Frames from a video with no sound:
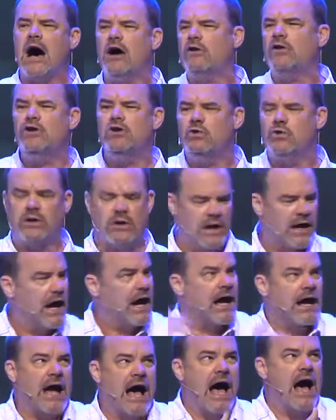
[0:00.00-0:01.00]
How, do you,
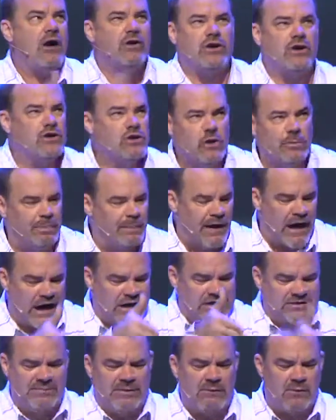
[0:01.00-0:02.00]
how can you
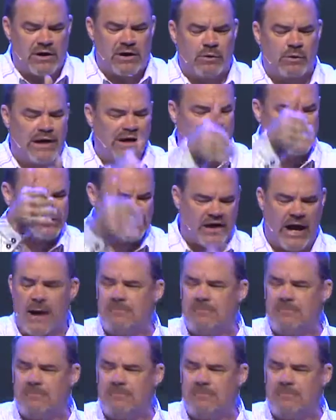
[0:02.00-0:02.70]
possibly want to write a